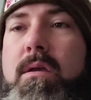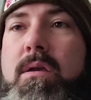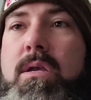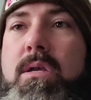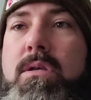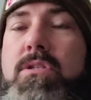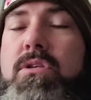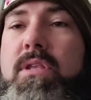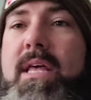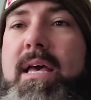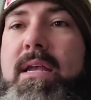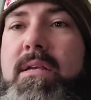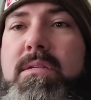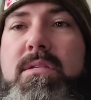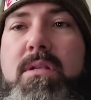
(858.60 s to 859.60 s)
So
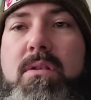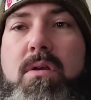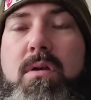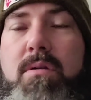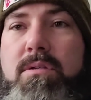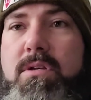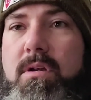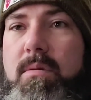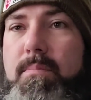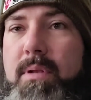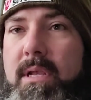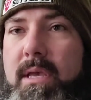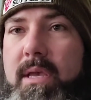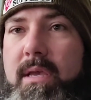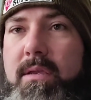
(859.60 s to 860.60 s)
that is the long-term
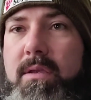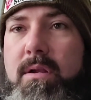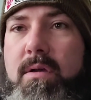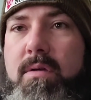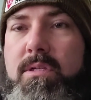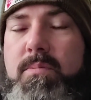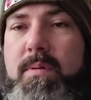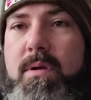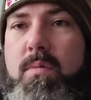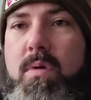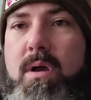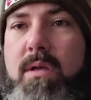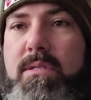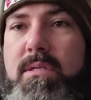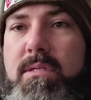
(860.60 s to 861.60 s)
plan. It's been a
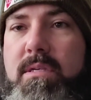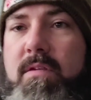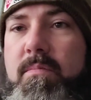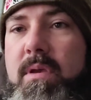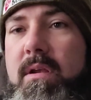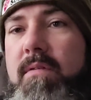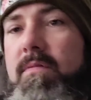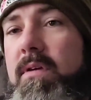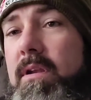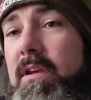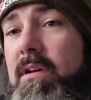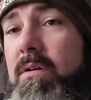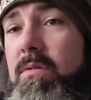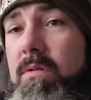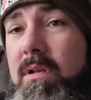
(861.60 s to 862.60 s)
while since I've made a
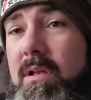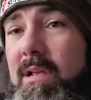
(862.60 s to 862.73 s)
video.